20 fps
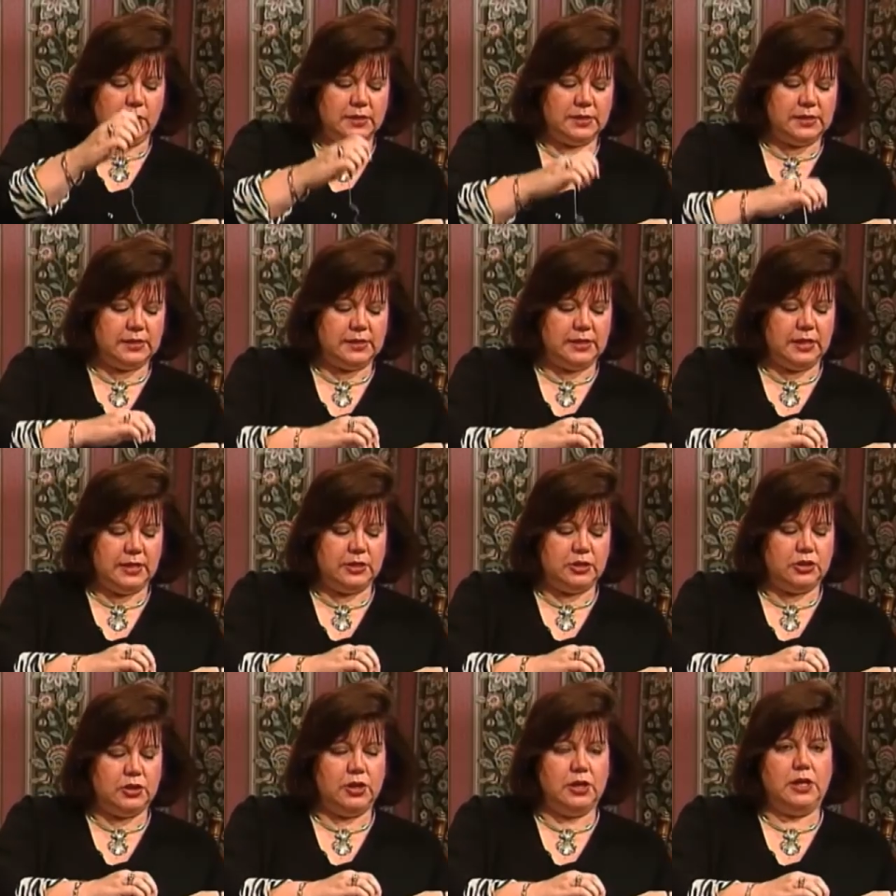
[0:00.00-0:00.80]

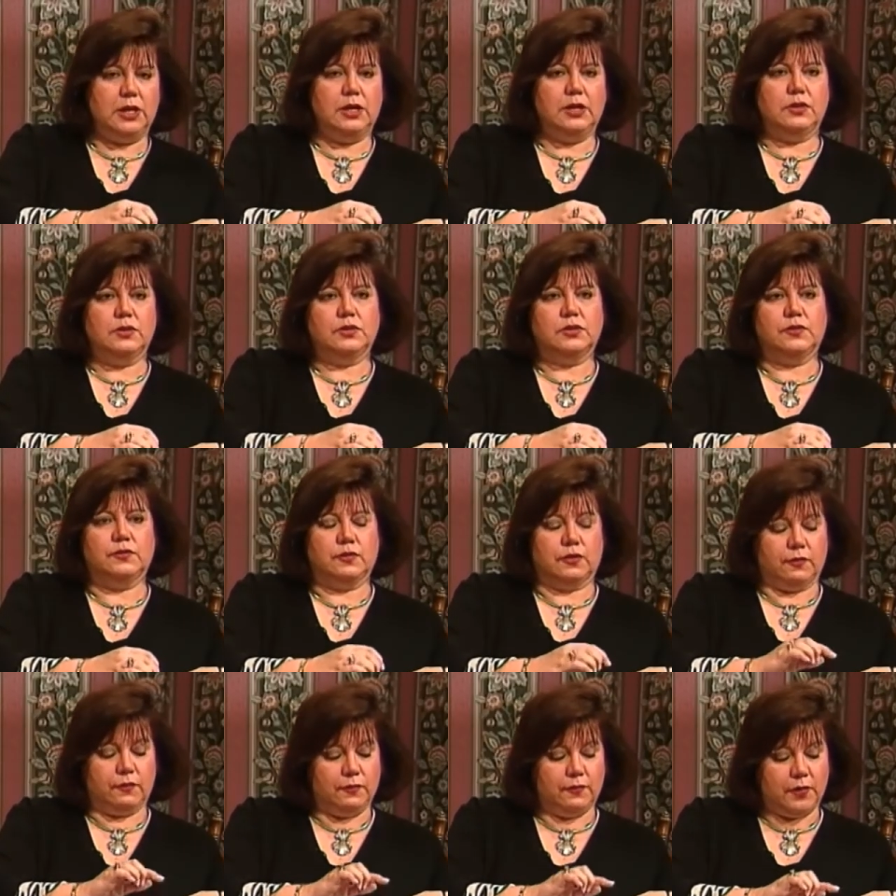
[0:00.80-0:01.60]
stitch to use
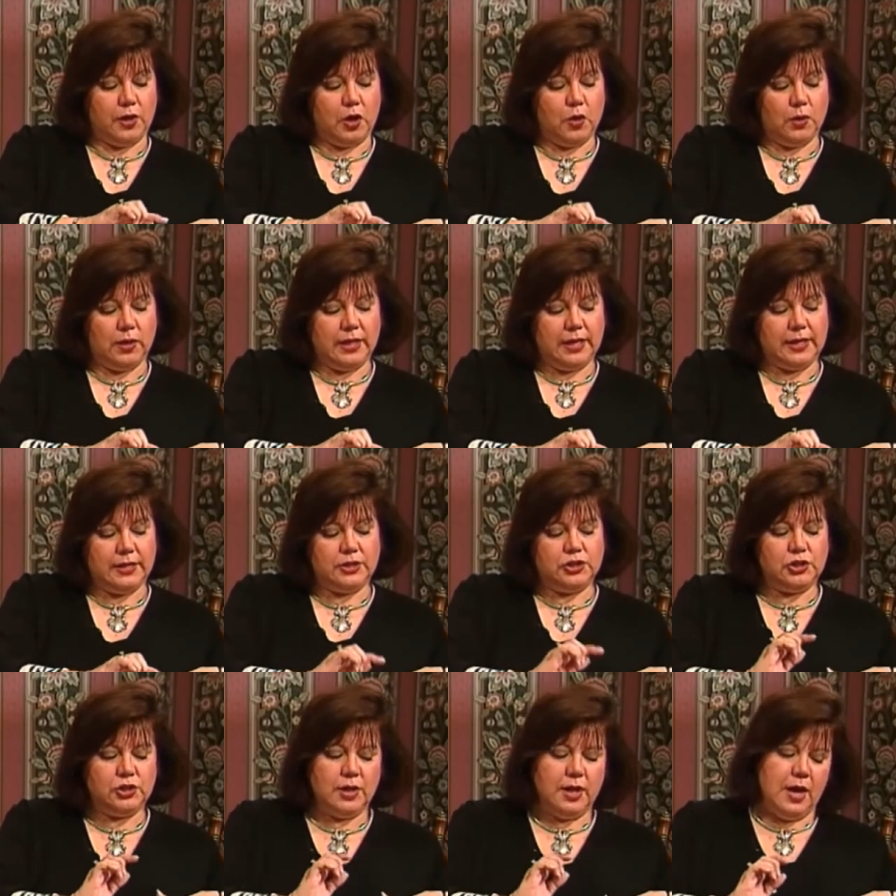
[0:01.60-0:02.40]
for
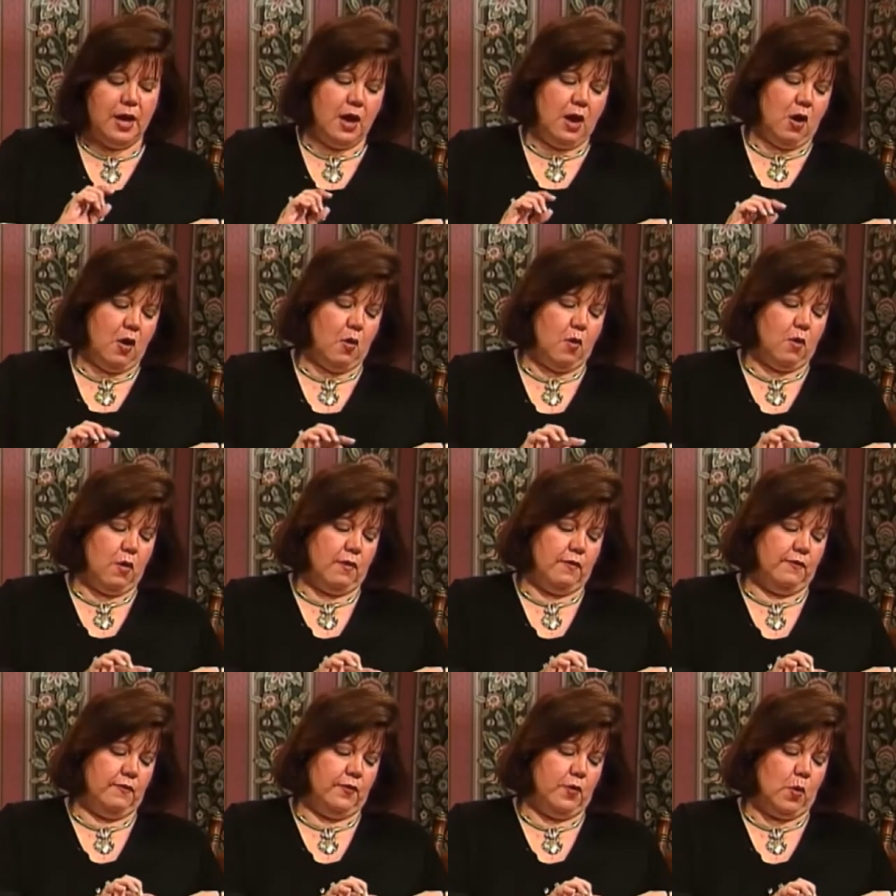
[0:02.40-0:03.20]
foliage or
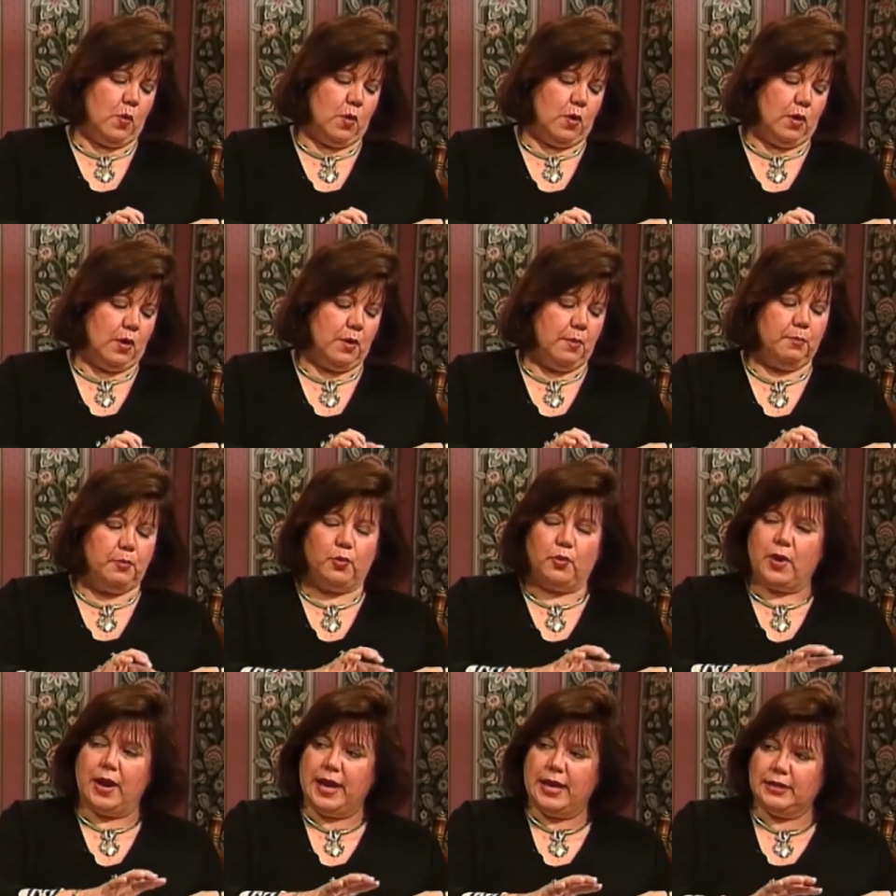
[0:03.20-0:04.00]
for
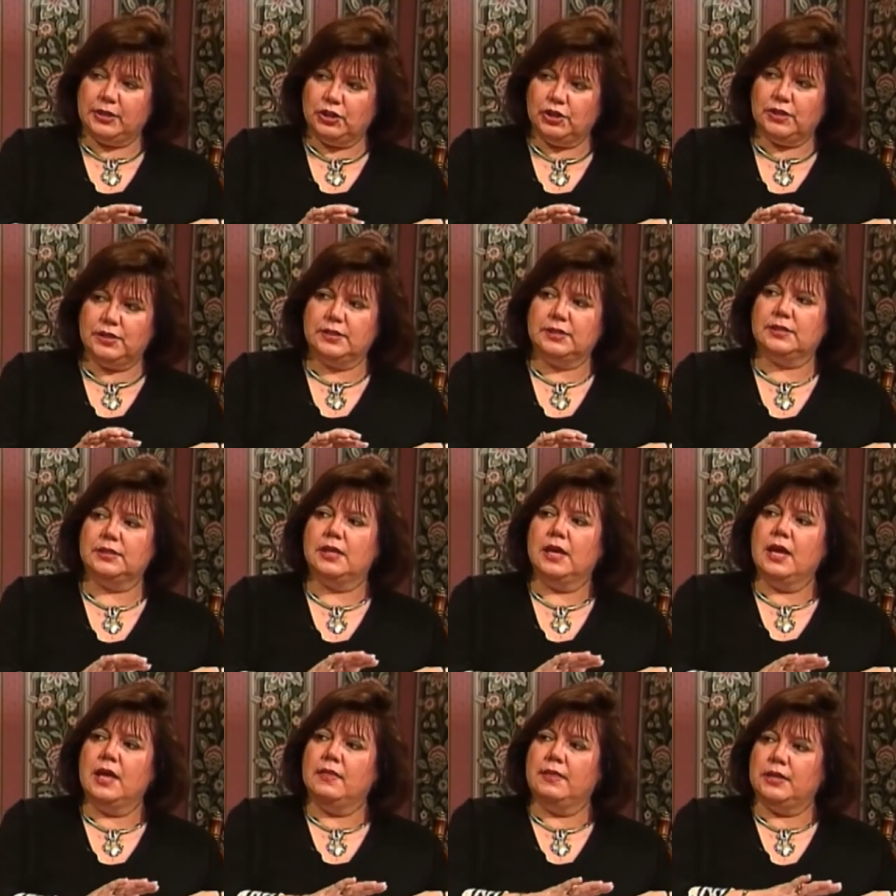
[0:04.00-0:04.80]
branches
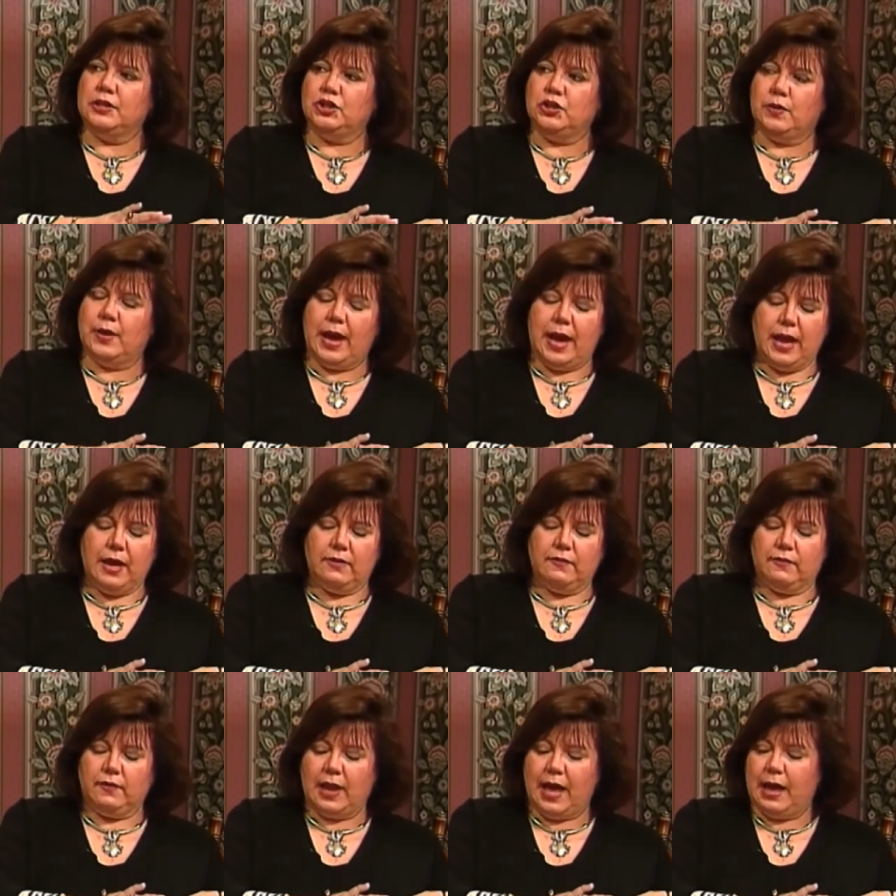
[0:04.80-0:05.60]
that you add
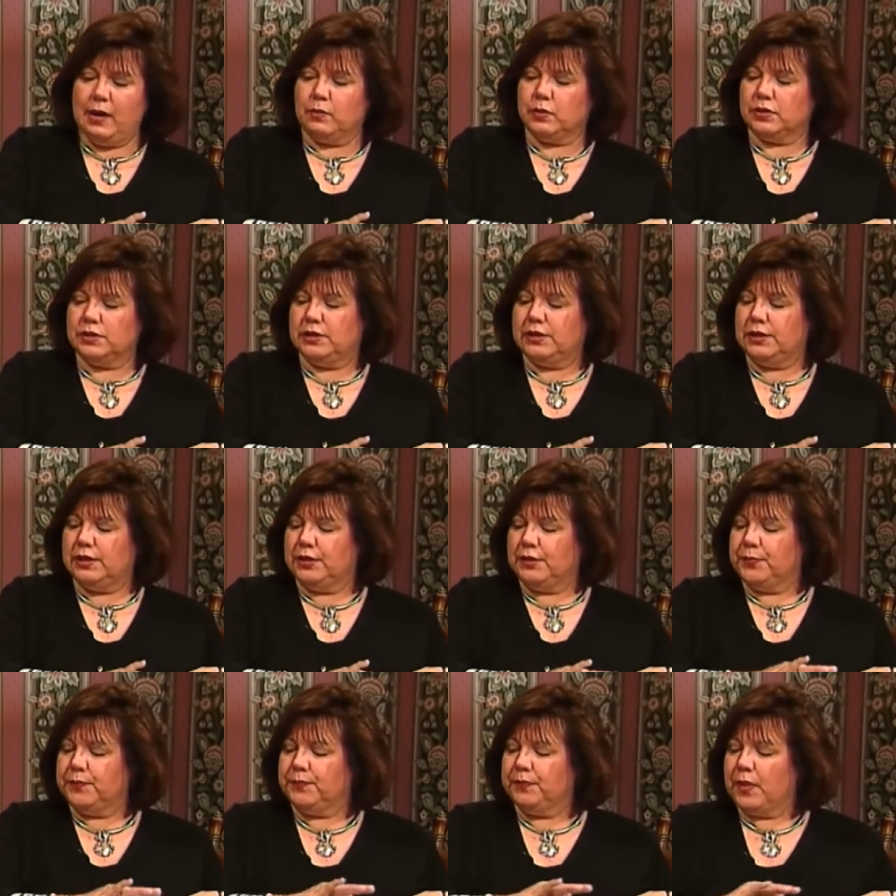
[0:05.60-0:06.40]
flowers
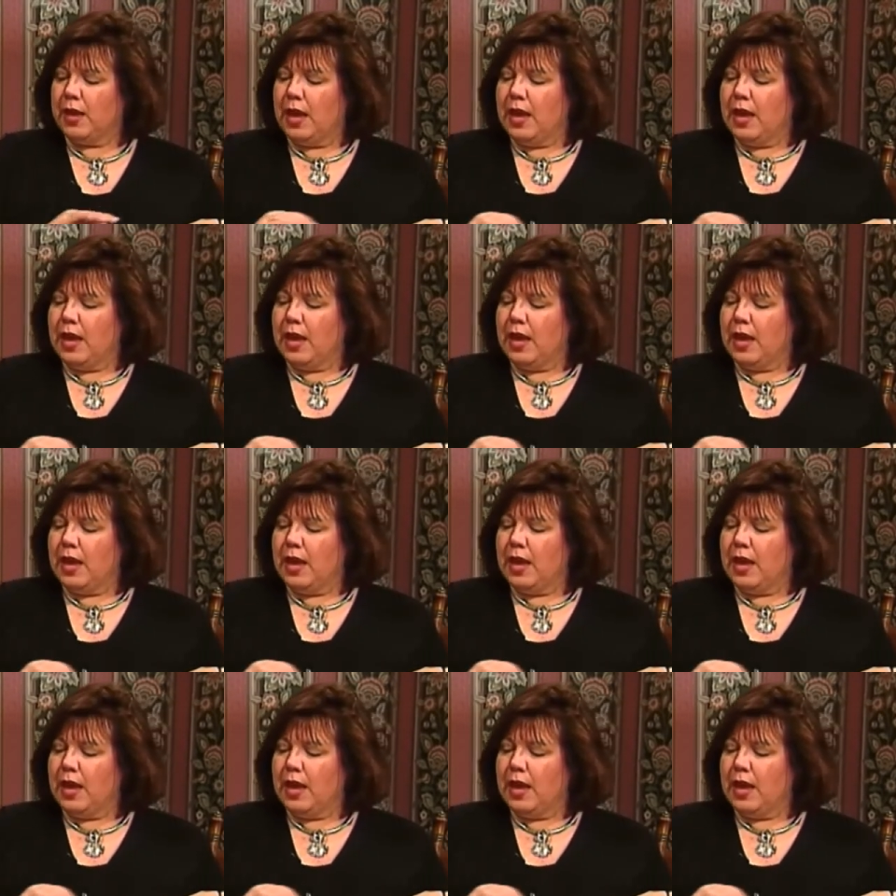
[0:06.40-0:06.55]
to.